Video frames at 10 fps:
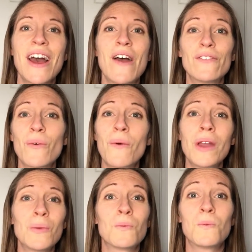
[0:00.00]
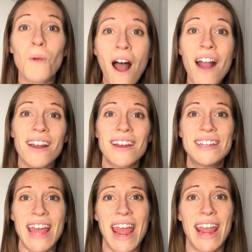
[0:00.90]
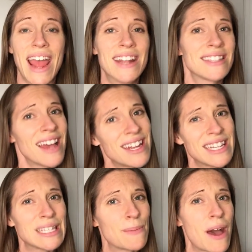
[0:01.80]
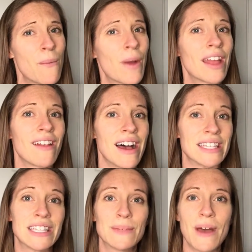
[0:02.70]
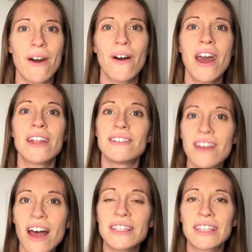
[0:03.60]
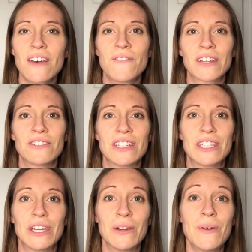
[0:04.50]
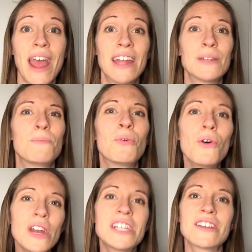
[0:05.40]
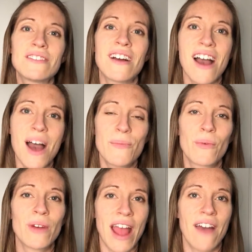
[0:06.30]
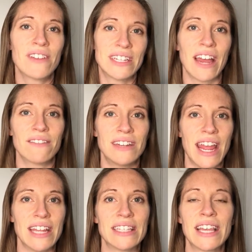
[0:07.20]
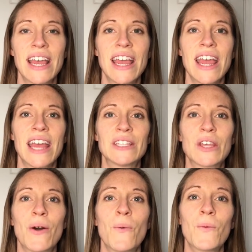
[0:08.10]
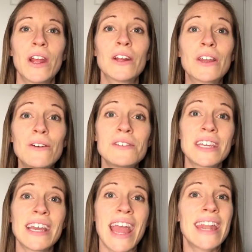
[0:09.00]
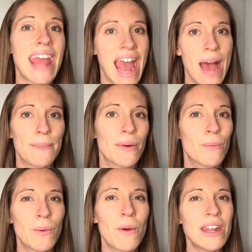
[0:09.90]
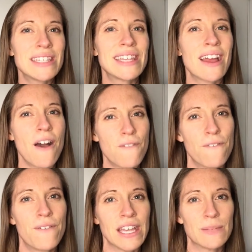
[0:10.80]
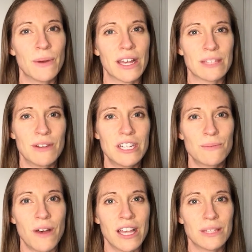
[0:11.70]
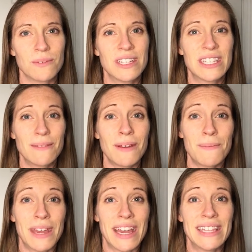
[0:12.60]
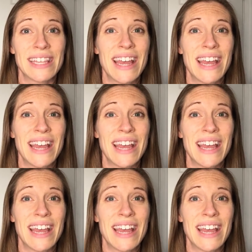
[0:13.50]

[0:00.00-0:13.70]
for when we rock a day. And it's not just about weight loss. It's about non-scale victories too, and to pull each other up when we're having down days. And so we're using an app. We want to stay off of Facebook as much as possible, just simply because